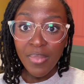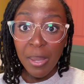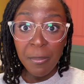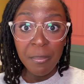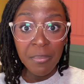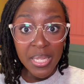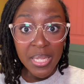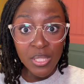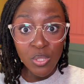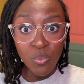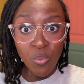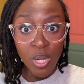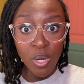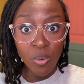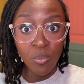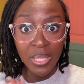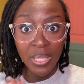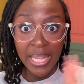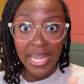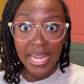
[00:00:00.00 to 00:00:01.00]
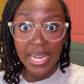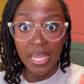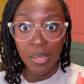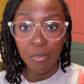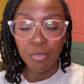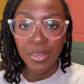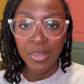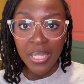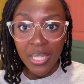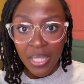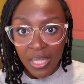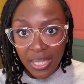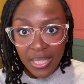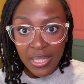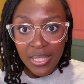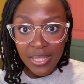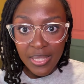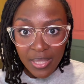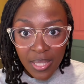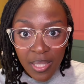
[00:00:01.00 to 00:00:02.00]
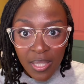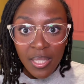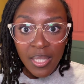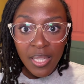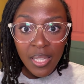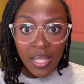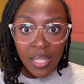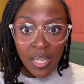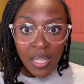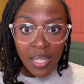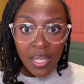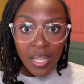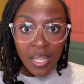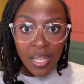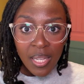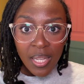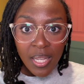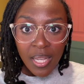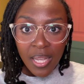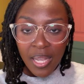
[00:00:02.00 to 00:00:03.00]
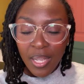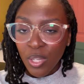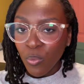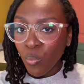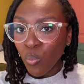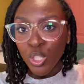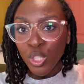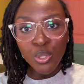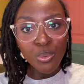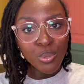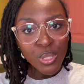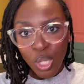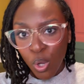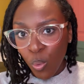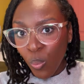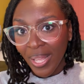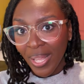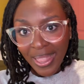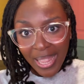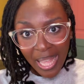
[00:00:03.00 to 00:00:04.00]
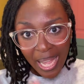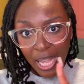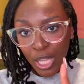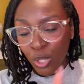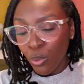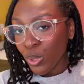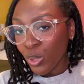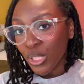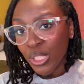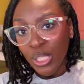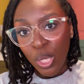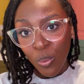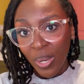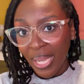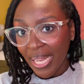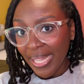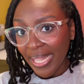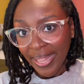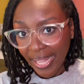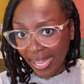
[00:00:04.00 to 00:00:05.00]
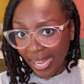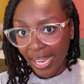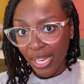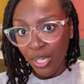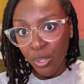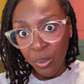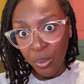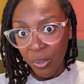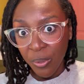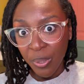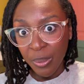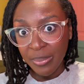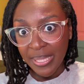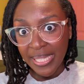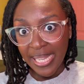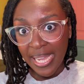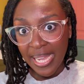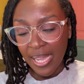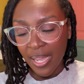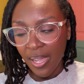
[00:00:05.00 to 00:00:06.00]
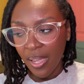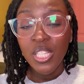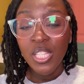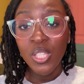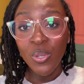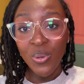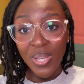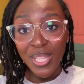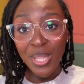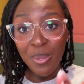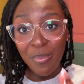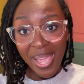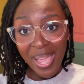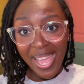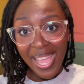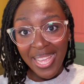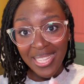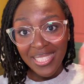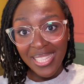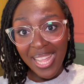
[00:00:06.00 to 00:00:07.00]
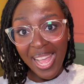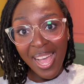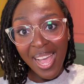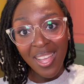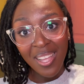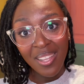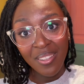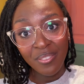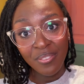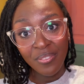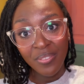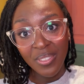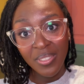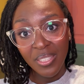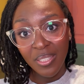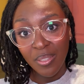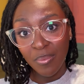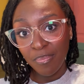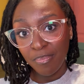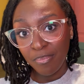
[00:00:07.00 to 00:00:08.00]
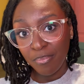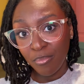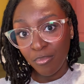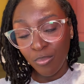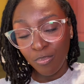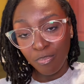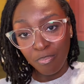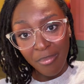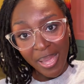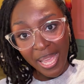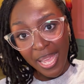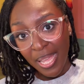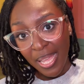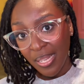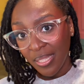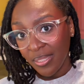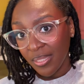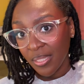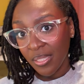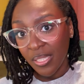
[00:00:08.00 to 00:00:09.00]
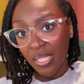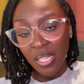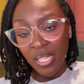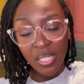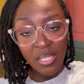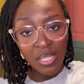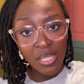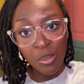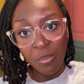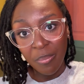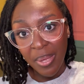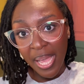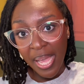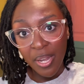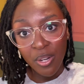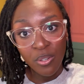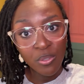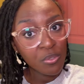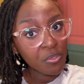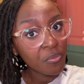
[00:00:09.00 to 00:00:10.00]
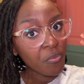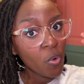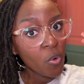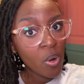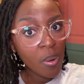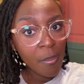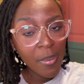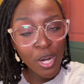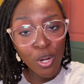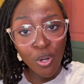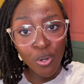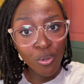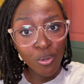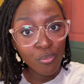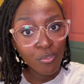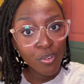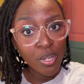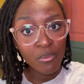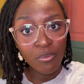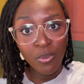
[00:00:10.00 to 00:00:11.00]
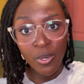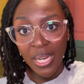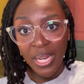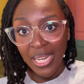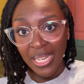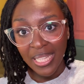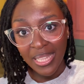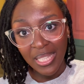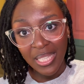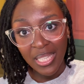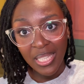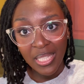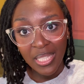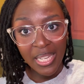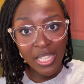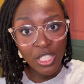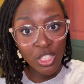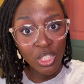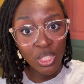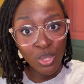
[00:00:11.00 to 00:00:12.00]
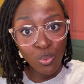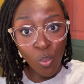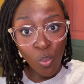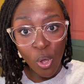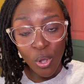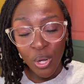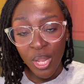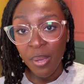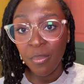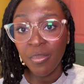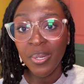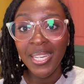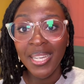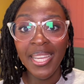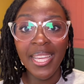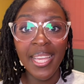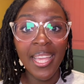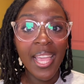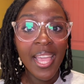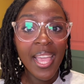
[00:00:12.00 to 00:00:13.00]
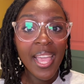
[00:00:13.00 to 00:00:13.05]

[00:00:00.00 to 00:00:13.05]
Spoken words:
menswear related, but once you sew one thing, you can sew anything. You know what I'm saying? So in the past, I've made custom patterns for my girlfriend for anything that she's wanted, but